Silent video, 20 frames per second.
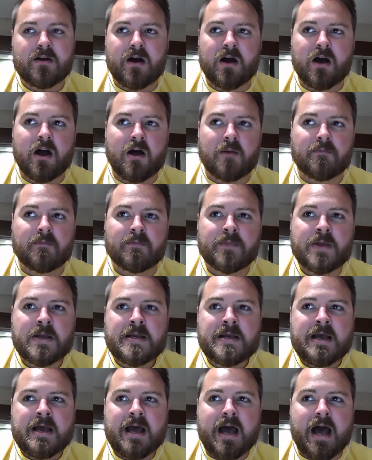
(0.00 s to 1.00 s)
Um,
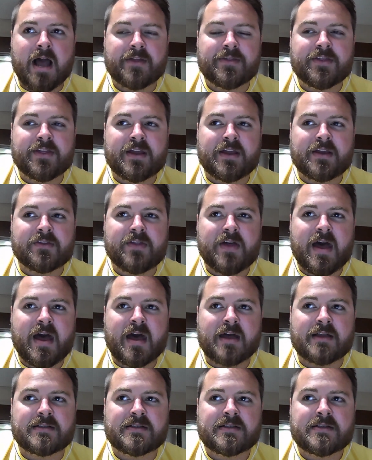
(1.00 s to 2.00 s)
I think
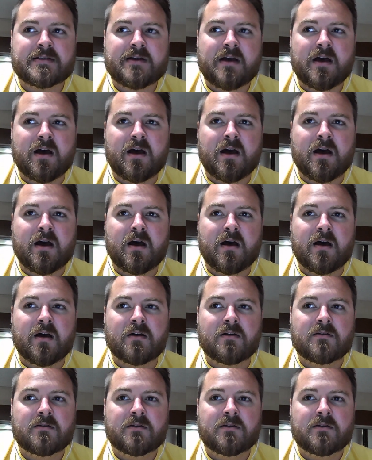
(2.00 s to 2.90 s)
that uh,